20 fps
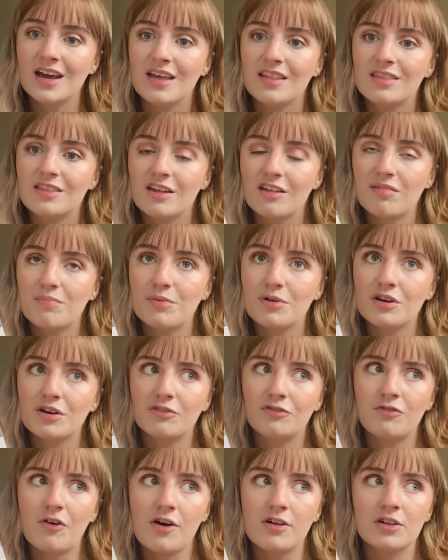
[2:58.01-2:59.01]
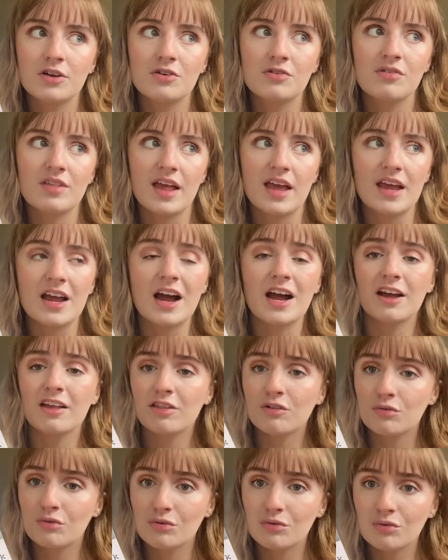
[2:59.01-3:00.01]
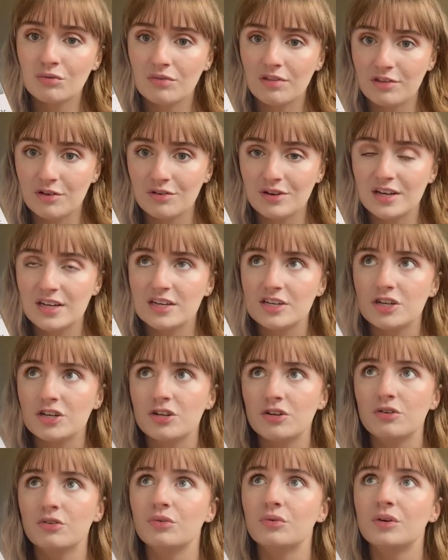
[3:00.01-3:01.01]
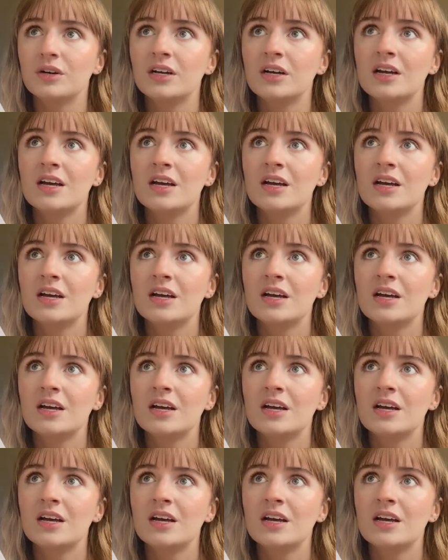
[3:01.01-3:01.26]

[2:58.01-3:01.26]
This book follows a high school student who,